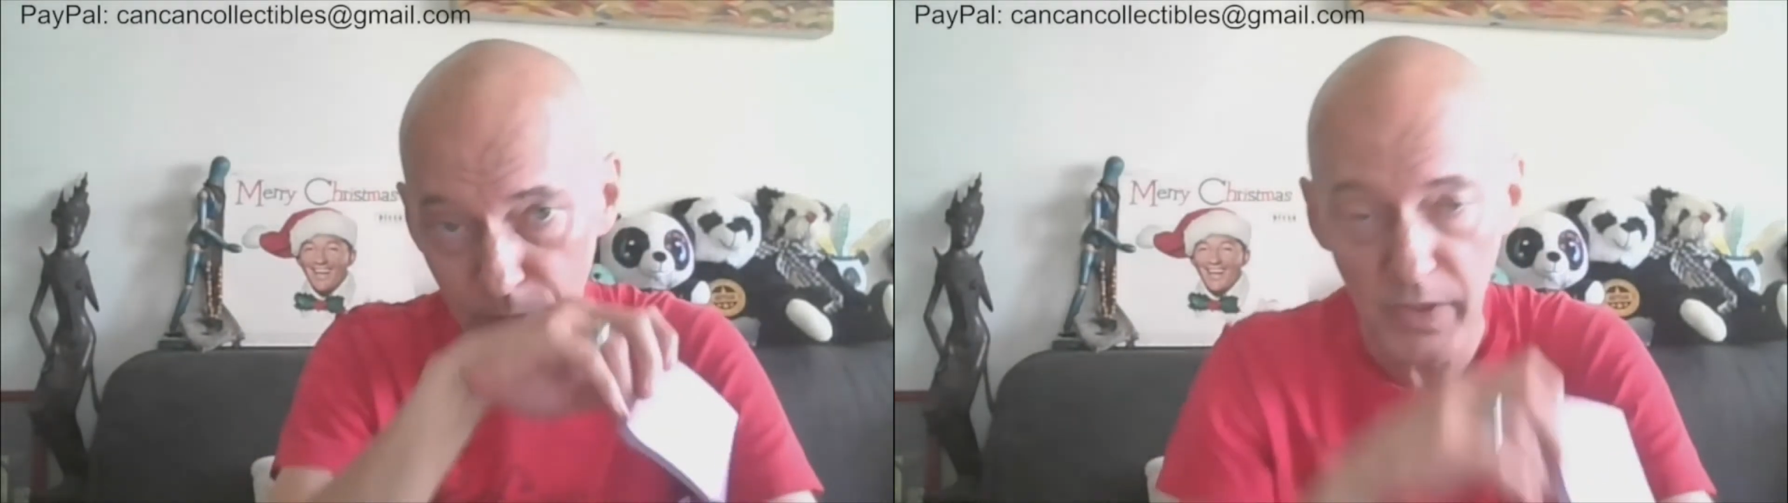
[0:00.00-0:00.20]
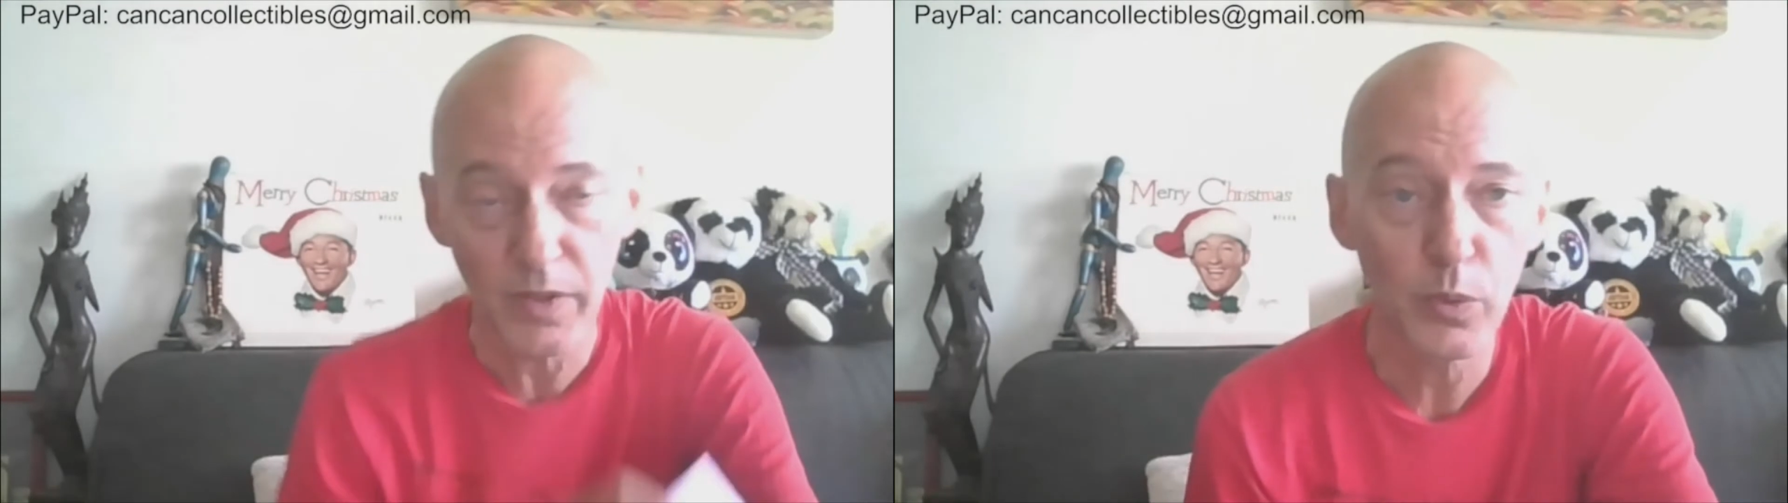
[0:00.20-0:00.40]

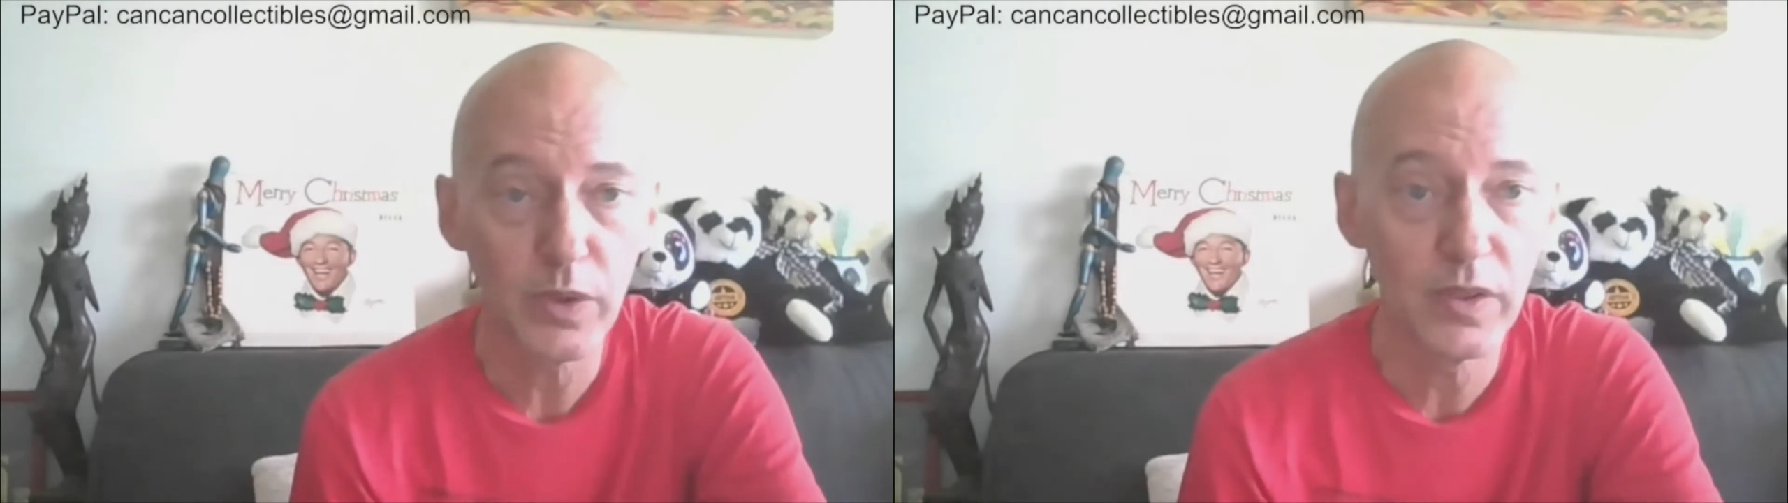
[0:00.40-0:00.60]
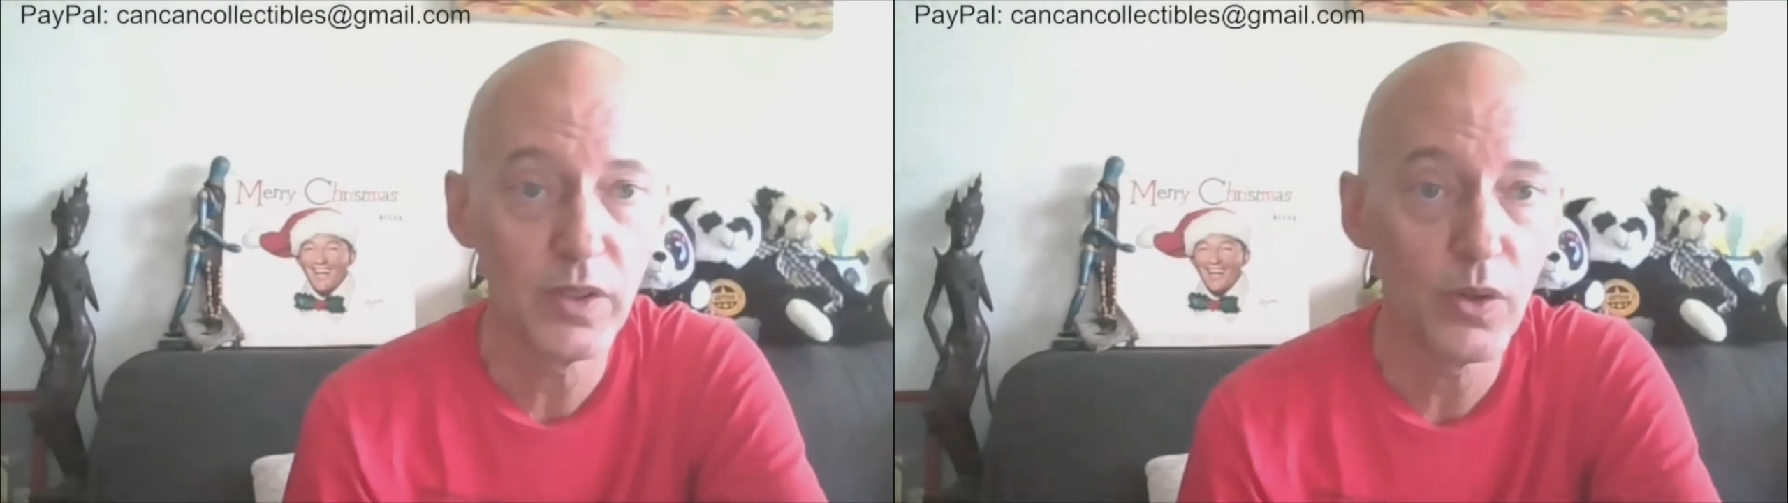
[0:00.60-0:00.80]
that
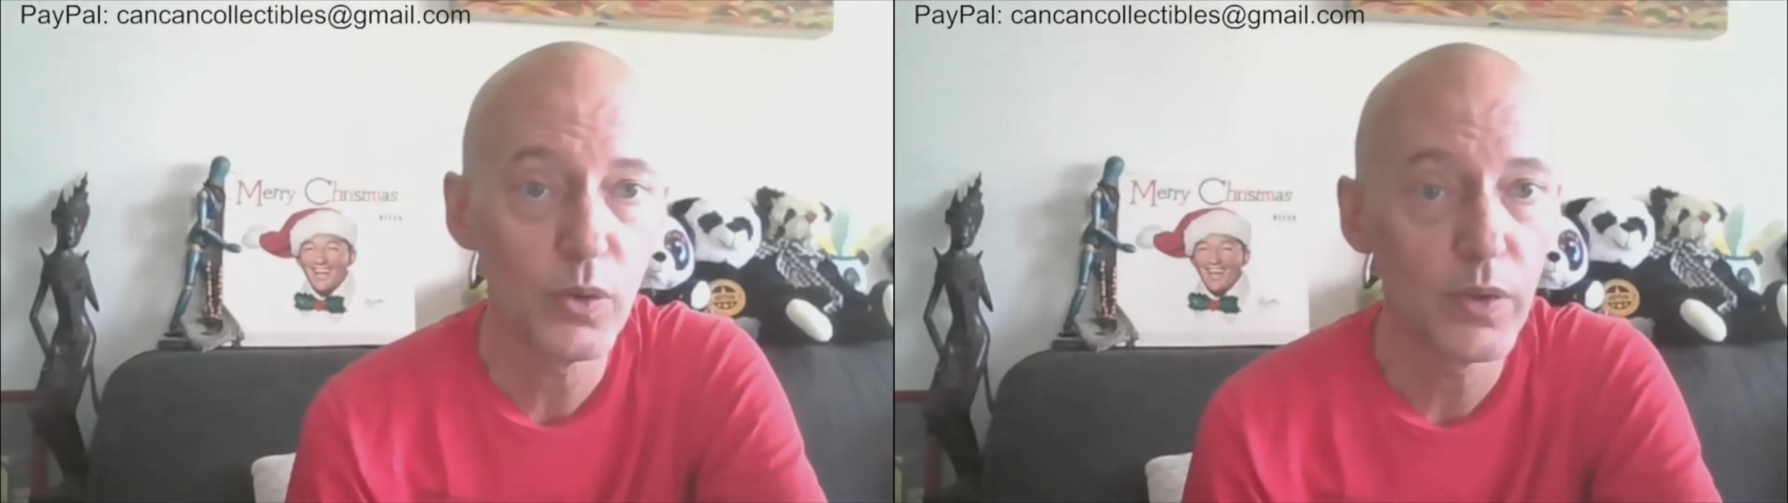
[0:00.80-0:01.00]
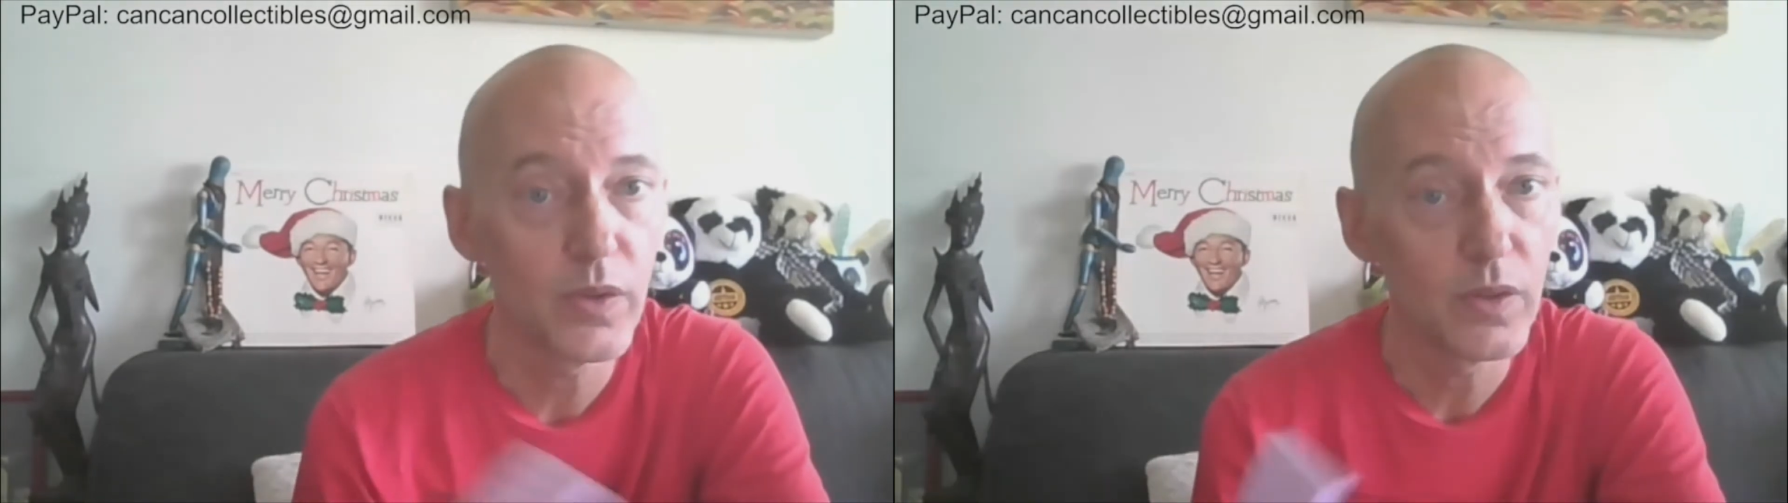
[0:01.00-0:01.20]
we know
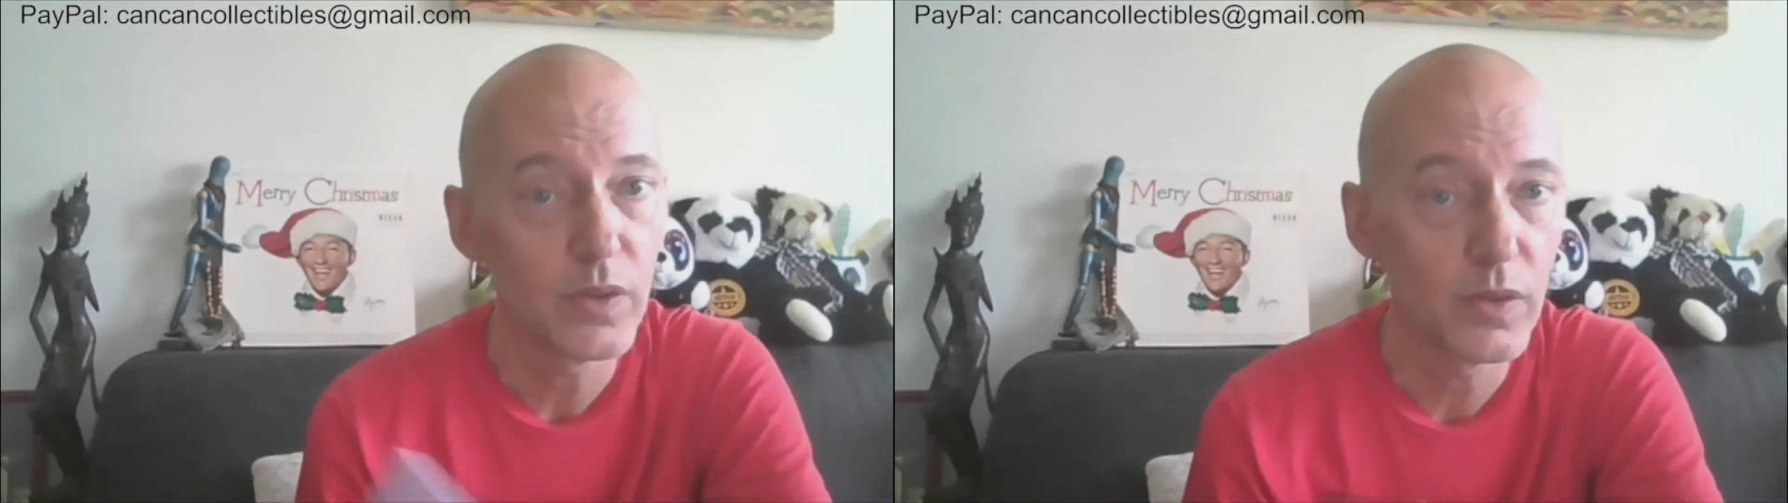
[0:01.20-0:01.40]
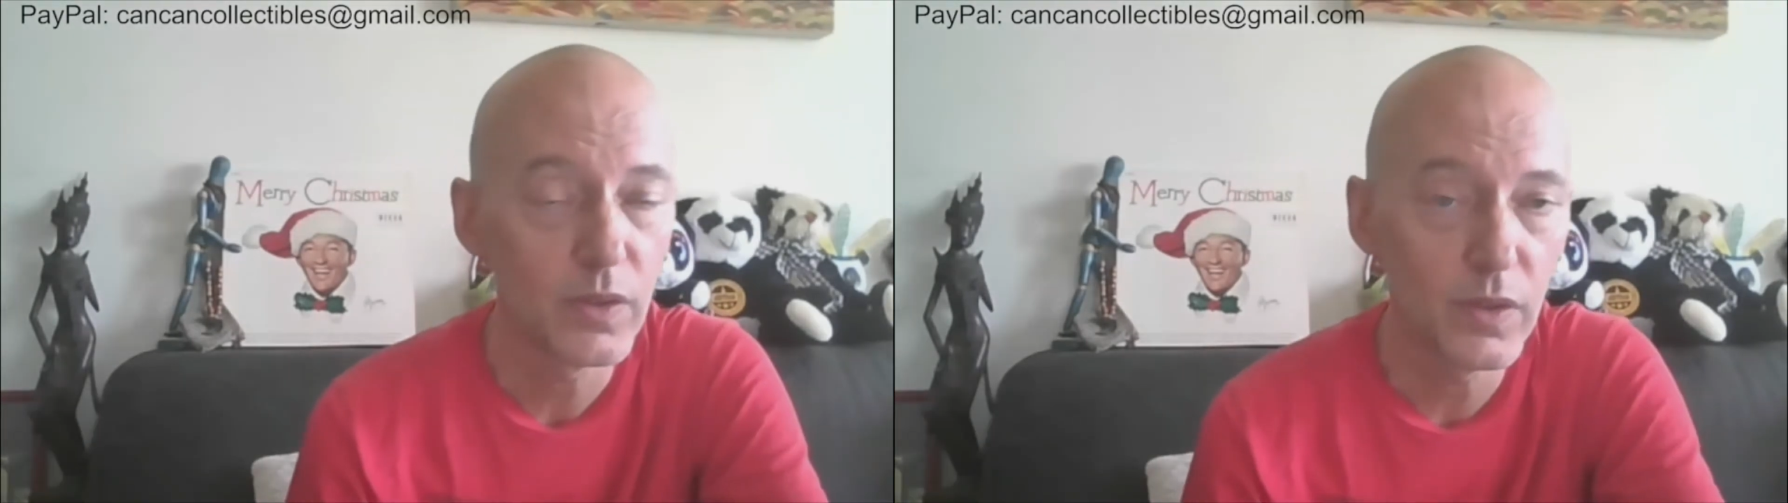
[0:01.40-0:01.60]
in
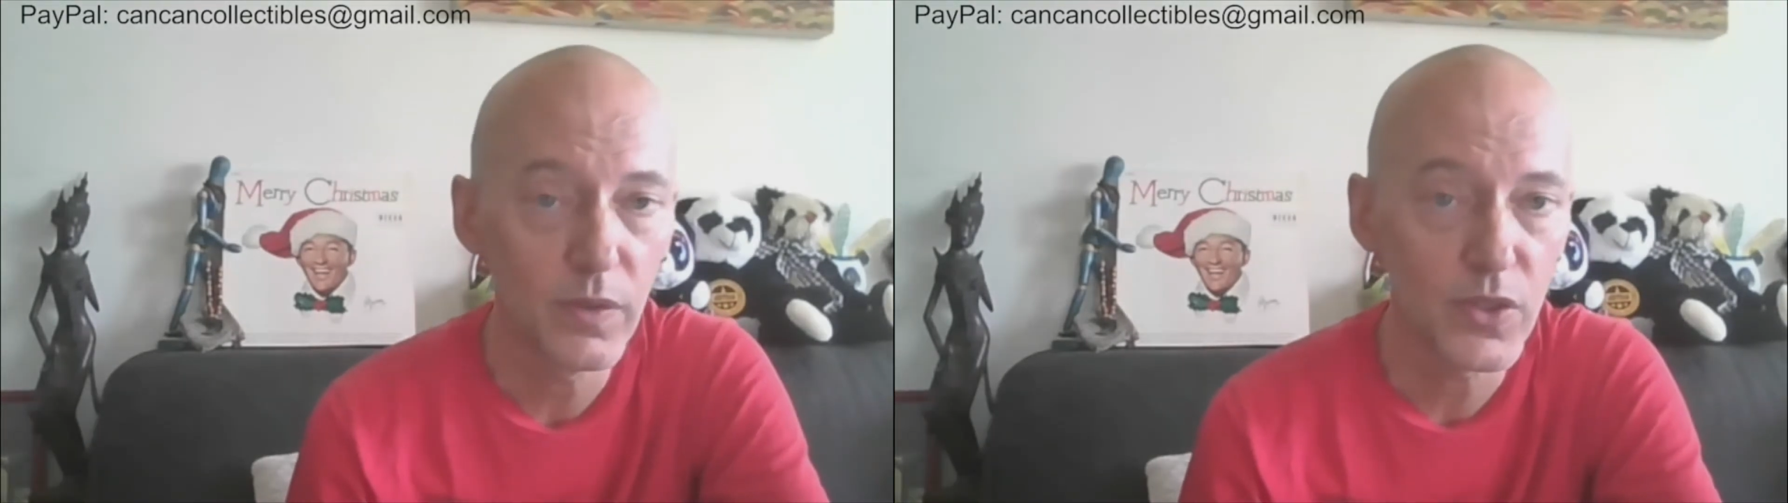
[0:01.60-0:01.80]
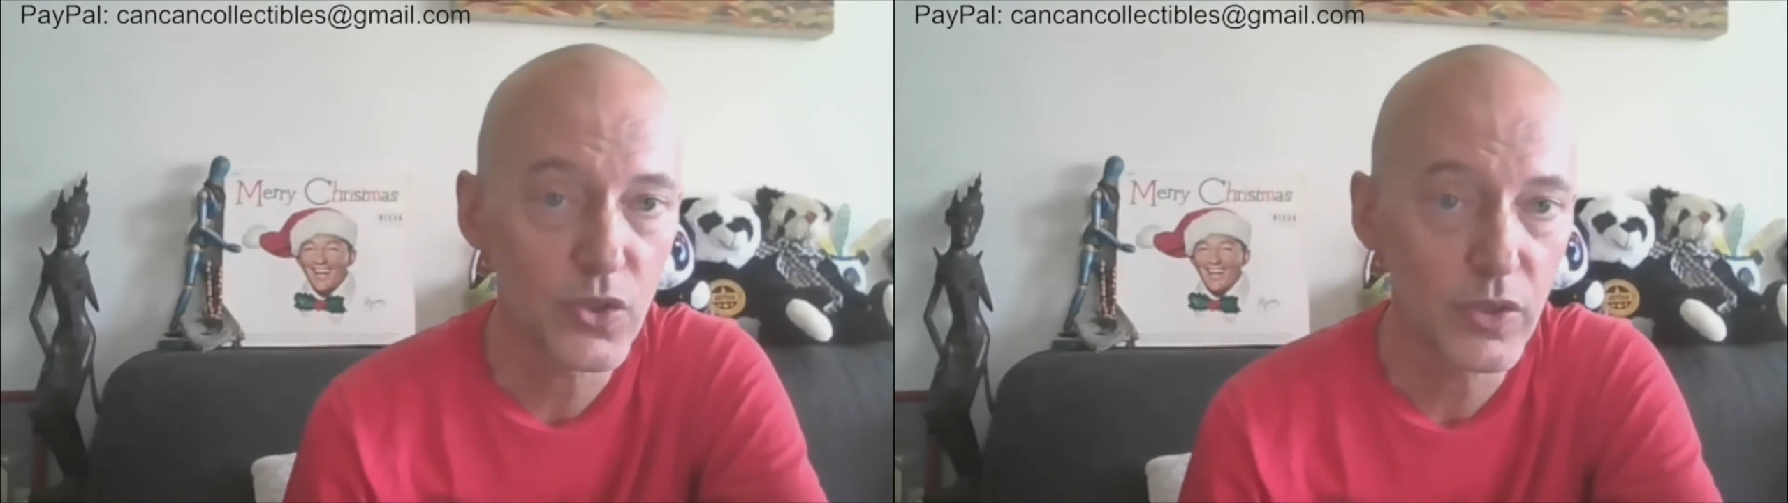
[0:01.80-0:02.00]
the in the
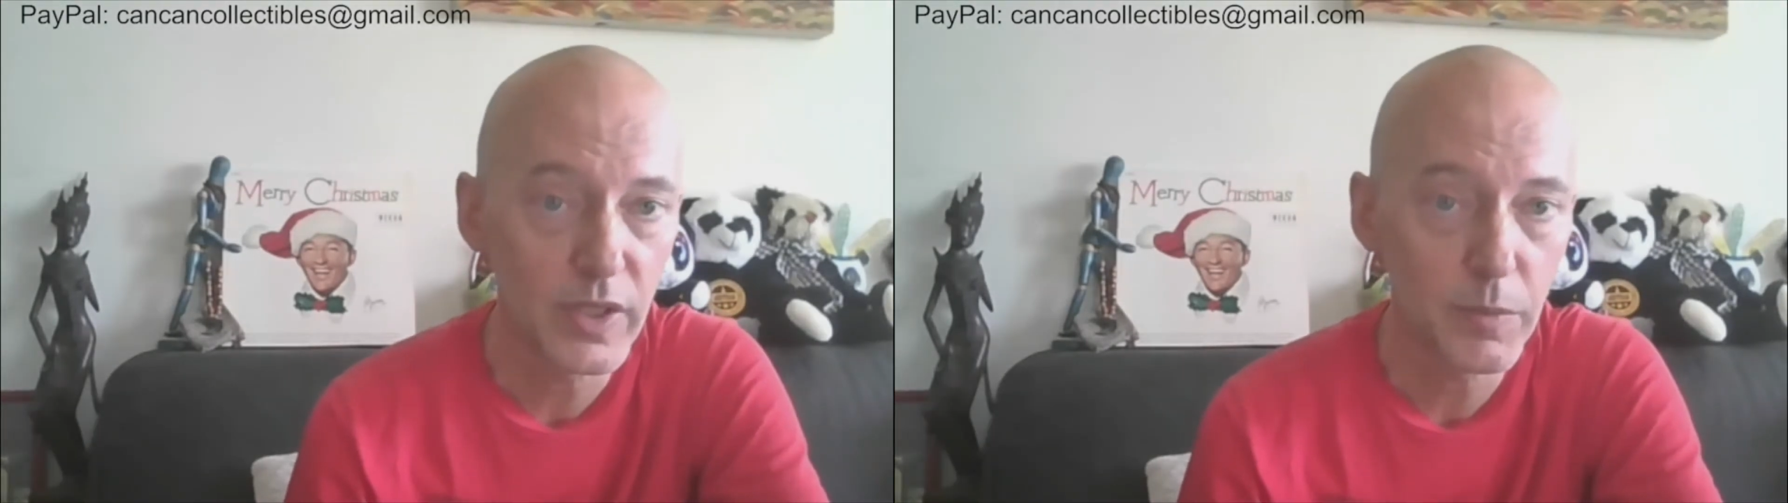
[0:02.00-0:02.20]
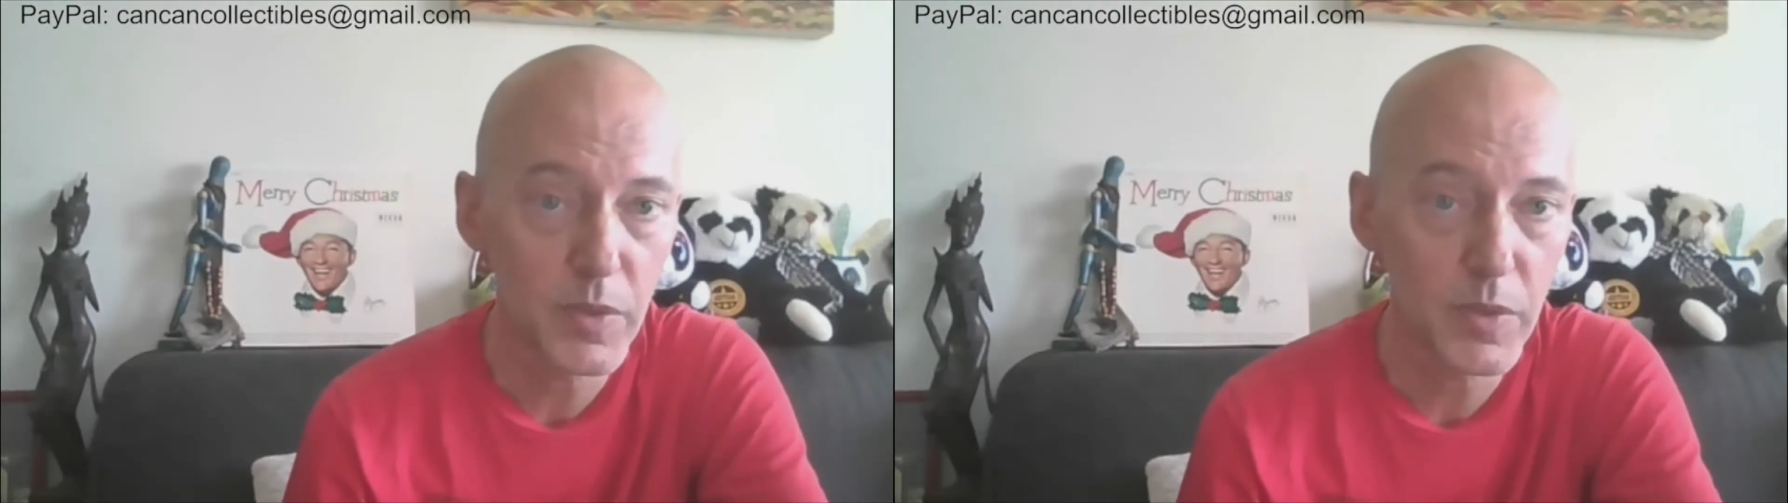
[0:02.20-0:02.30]
streams,